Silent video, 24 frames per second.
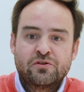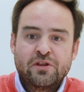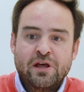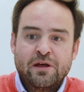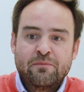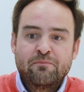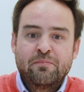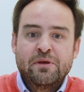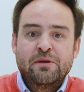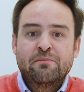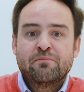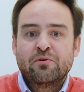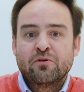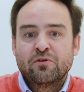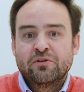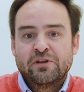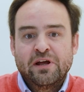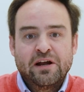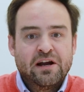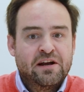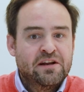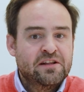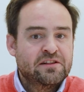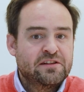that people
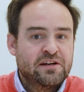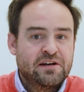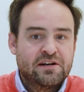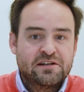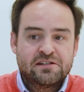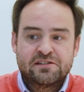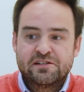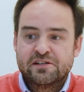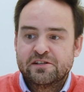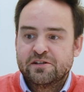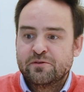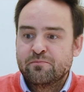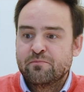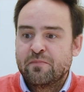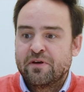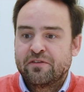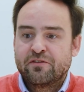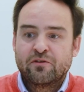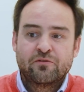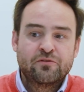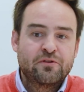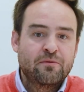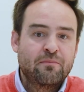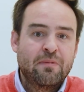that are interested in
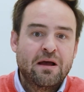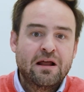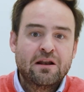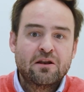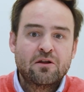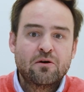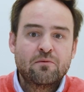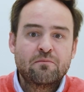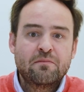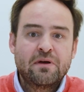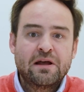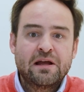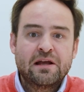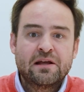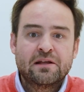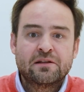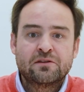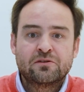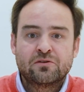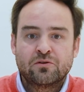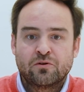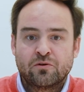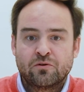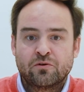method
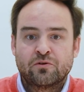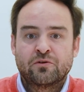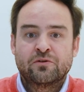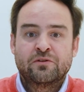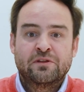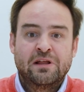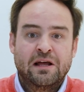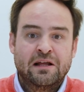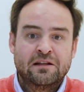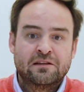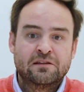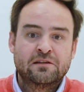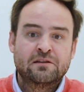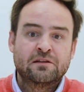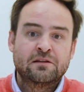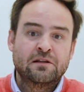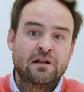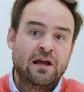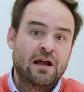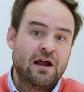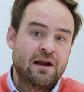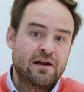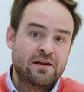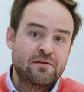development or that
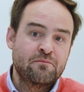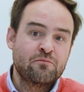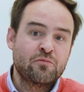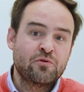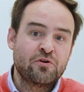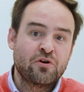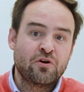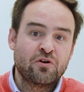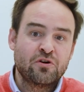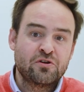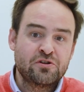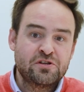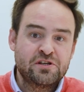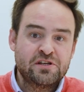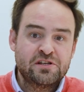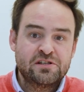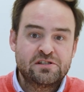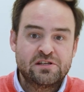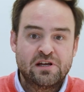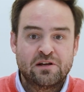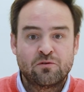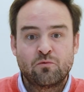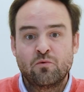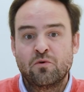are
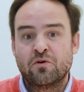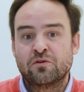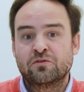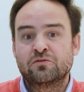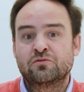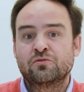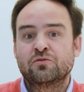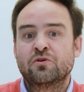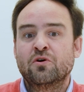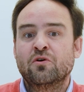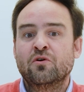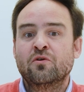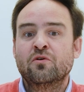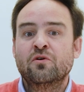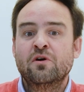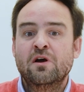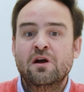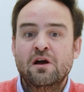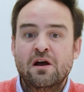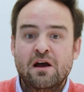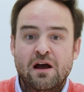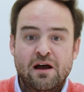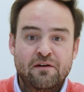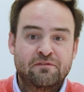immunologists and want to go
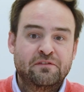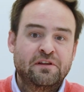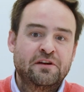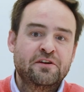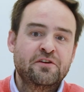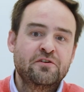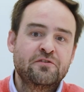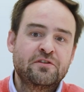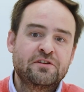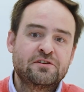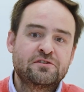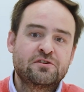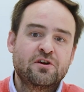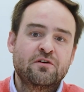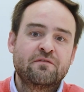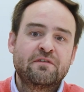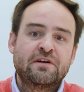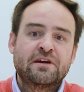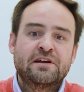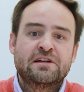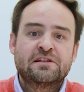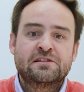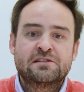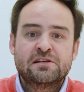after new
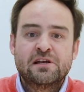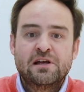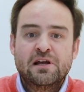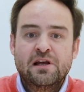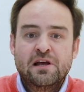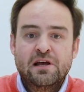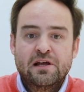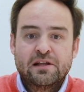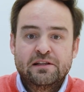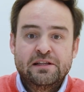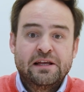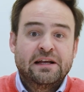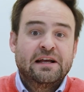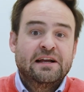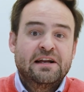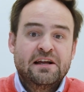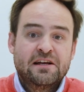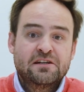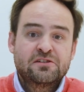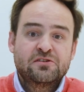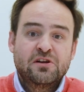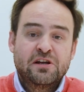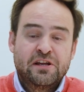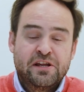discoveries, they can
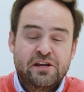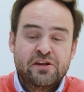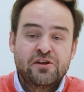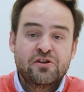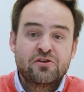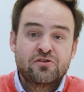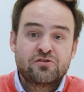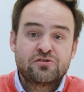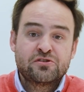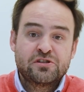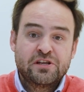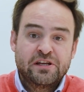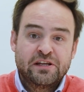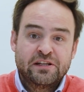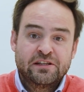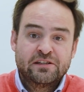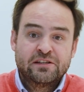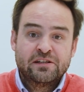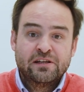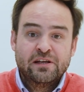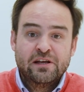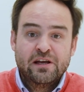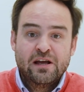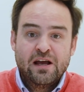actually use it
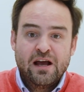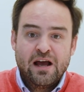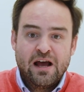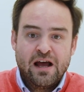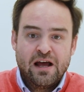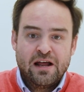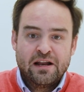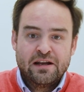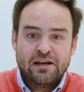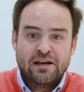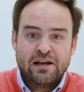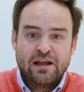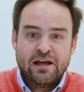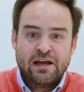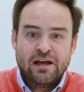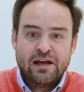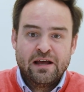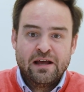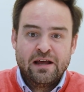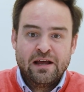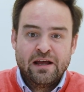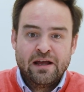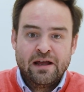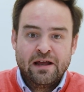and
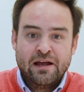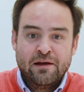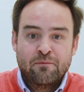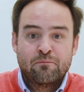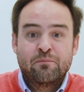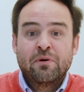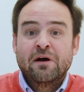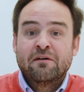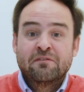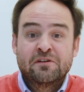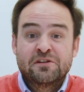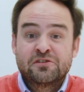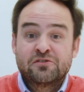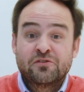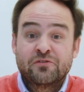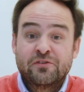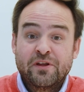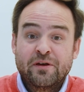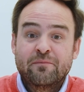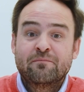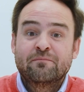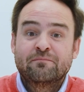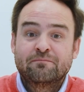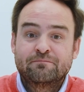publish on
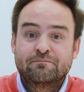them.